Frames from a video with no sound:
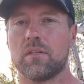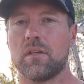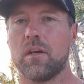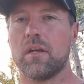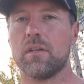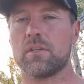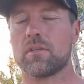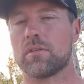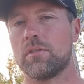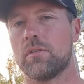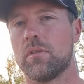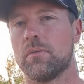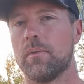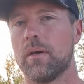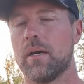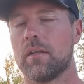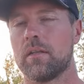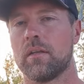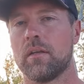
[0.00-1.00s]
I shoot
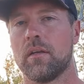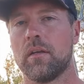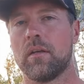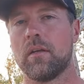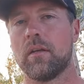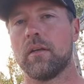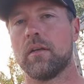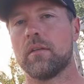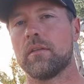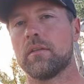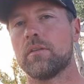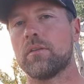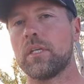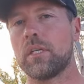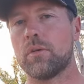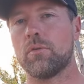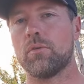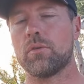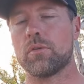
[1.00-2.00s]
about three
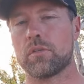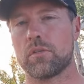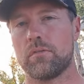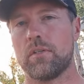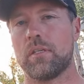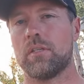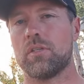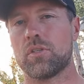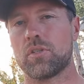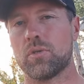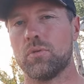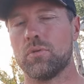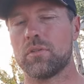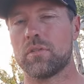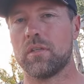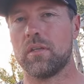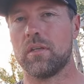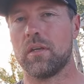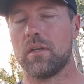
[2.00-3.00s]
quarters of an inch
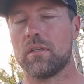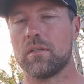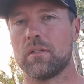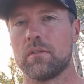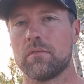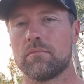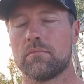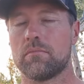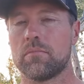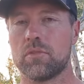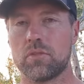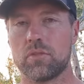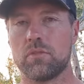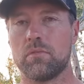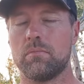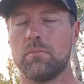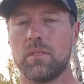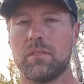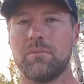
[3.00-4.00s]
shorter than I
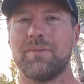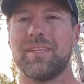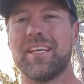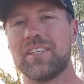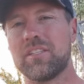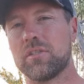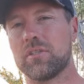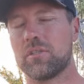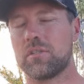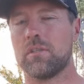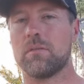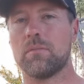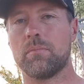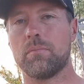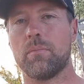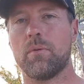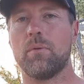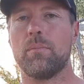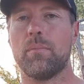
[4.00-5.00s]
should be, but that's just a
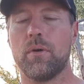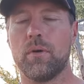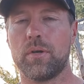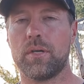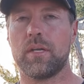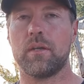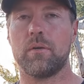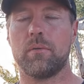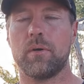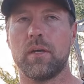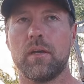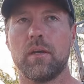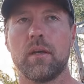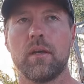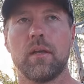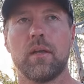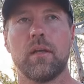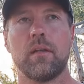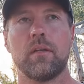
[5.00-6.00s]
ballpark anyway.
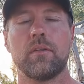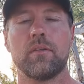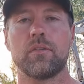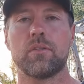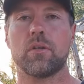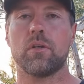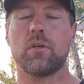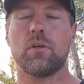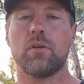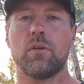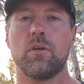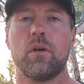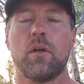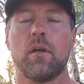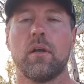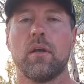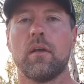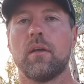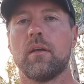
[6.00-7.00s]
So
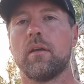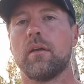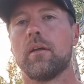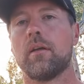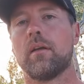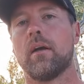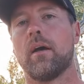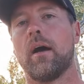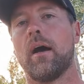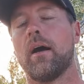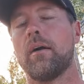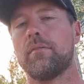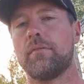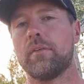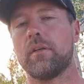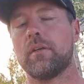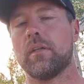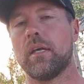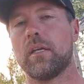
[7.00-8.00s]
I
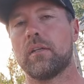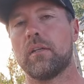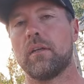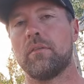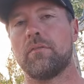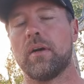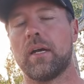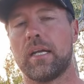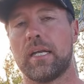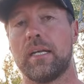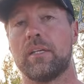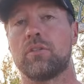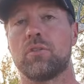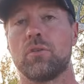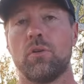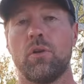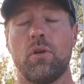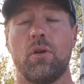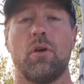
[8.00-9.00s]
feel that if I get
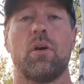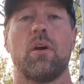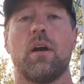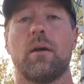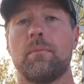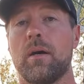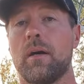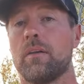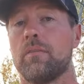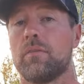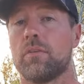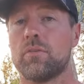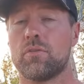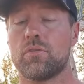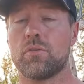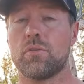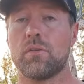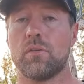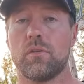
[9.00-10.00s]
too long, I'm out of
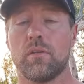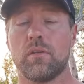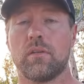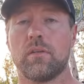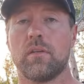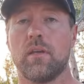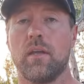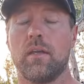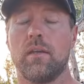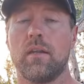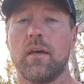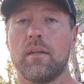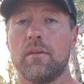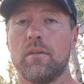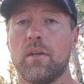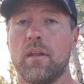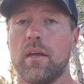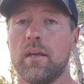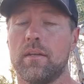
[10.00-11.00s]
control and I
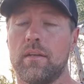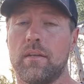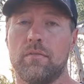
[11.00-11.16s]
don't like it.